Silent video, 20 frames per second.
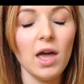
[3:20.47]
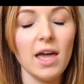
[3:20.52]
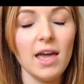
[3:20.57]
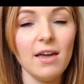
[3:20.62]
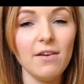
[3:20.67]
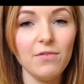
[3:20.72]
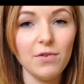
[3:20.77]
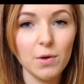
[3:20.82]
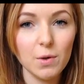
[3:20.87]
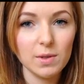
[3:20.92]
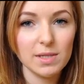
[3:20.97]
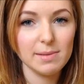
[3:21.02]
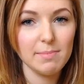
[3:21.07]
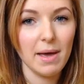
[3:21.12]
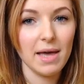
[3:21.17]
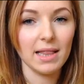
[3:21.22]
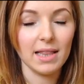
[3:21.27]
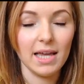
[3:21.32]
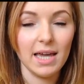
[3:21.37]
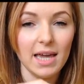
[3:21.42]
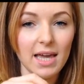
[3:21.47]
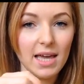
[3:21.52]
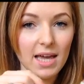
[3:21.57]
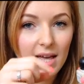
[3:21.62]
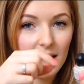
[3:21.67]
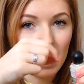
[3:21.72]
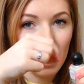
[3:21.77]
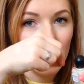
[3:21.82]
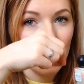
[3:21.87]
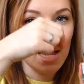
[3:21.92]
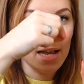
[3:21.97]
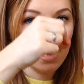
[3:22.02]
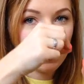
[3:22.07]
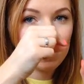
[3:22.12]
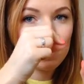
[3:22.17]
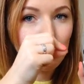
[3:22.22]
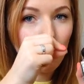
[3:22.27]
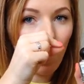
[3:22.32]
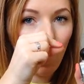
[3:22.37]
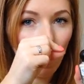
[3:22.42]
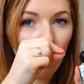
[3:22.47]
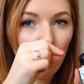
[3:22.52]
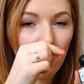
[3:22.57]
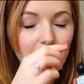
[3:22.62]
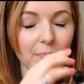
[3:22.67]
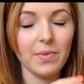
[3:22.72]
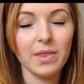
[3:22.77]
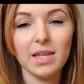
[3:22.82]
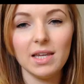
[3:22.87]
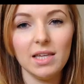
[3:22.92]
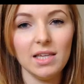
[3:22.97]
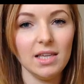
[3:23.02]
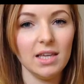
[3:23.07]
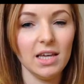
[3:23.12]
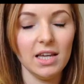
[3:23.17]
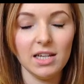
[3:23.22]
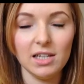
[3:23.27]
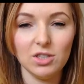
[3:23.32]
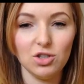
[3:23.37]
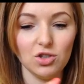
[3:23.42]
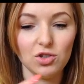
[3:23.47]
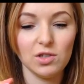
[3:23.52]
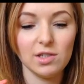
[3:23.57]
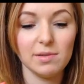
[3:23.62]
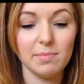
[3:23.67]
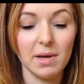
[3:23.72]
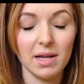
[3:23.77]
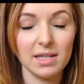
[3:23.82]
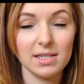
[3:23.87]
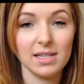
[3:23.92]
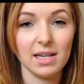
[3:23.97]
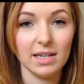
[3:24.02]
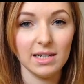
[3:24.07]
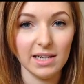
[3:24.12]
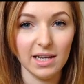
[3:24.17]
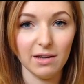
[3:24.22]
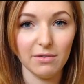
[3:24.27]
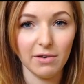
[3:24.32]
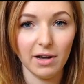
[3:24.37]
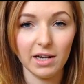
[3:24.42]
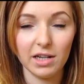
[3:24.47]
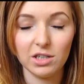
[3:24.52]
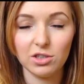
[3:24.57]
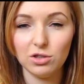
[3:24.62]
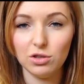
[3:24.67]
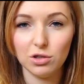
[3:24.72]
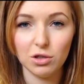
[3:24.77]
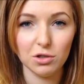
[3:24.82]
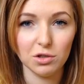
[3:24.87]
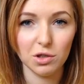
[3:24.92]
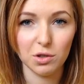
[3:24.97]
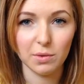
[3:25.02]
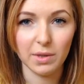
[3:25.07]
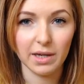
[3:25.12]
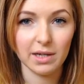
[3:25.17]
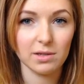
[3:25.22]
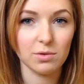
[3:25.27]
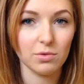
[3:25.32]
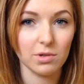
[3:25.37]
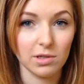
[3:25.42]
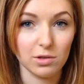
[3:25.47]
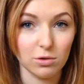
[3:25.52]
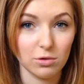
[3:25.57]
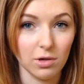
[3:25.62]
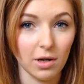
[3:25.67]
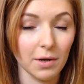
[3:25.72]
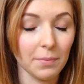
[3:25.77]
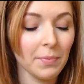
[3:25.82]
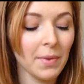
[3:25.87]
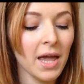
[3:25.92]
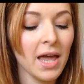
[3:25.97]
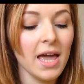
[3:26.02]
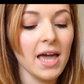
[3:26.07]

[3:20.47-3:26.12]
If you smell it in its pot, it just smells like nail varnish. Don't do that, it's really strong.